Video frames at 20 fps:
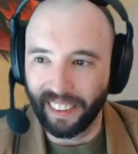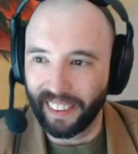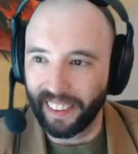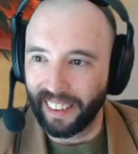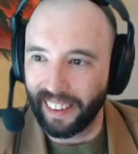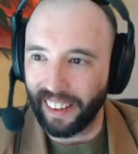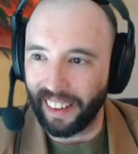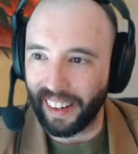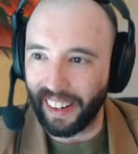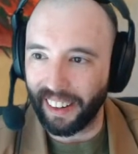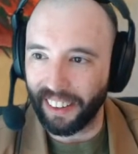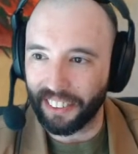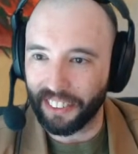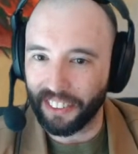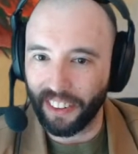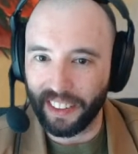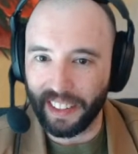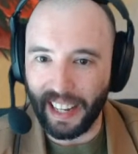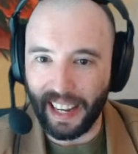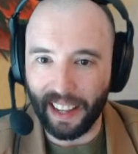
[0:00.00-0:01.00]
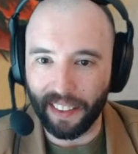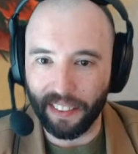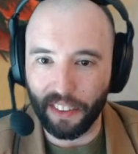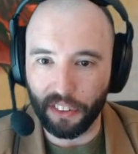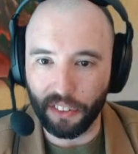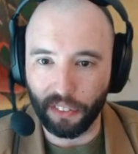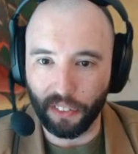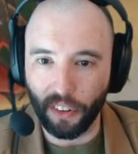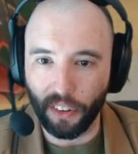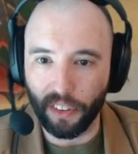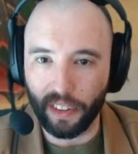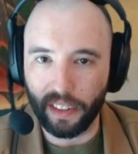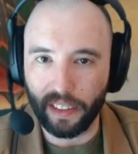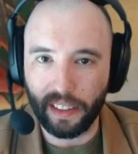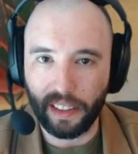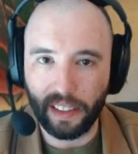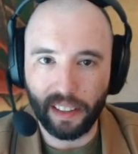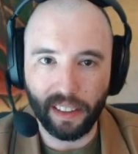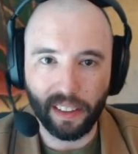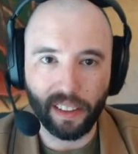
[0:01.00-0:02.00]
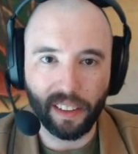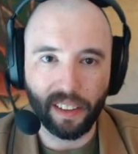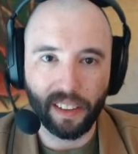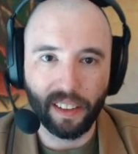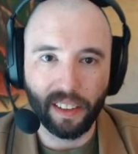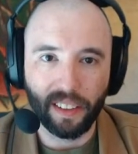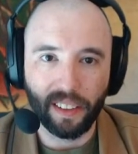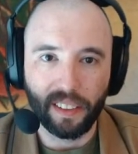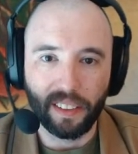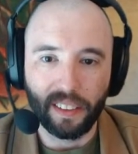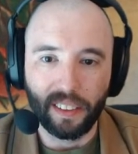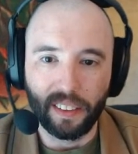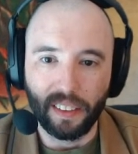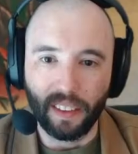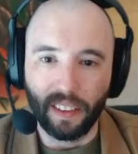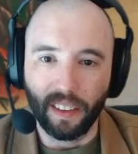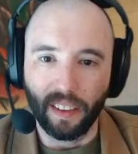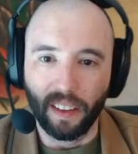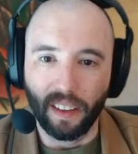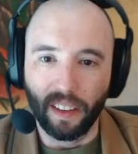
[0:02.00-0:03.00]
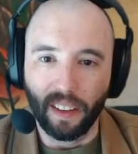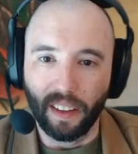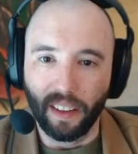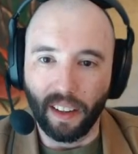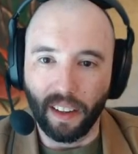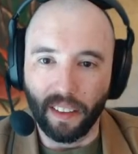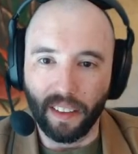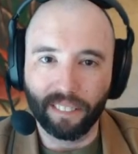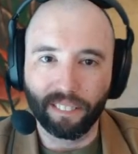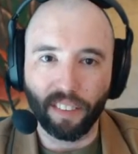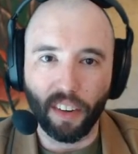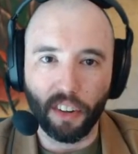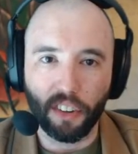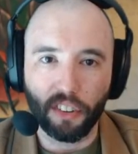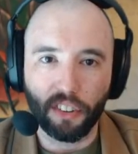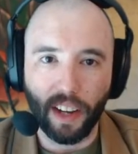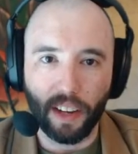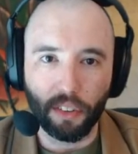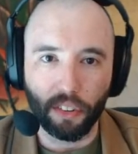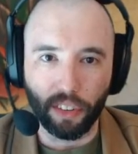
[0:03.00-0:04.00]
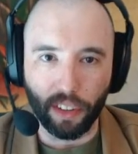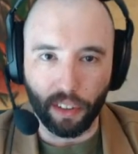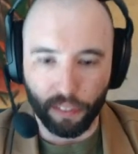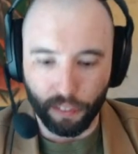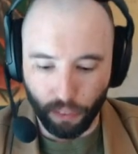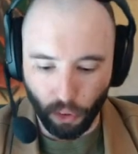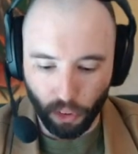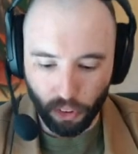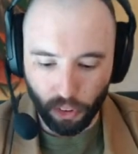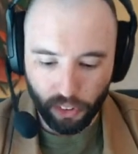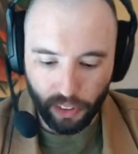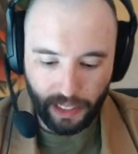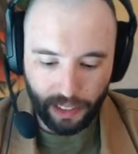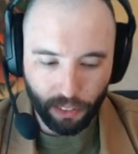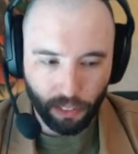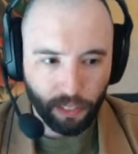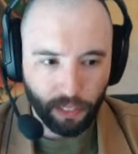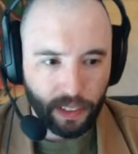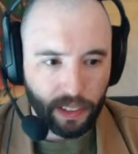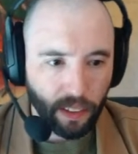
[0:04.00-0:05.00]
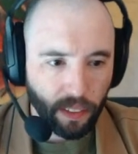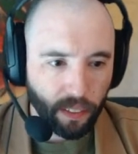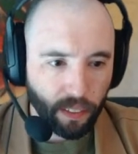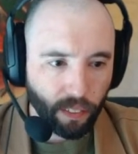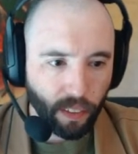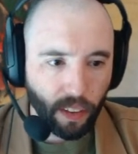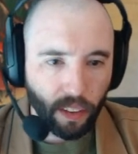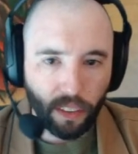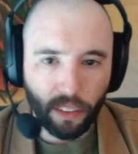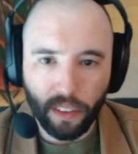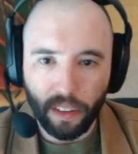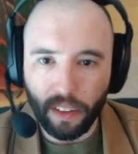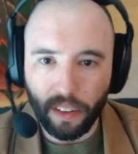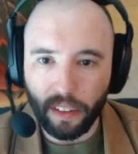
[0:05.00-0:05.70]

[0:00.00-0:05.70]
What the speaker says: Alright, let's go ahead and add this road in here. I think brush size was like 14 when we did the road.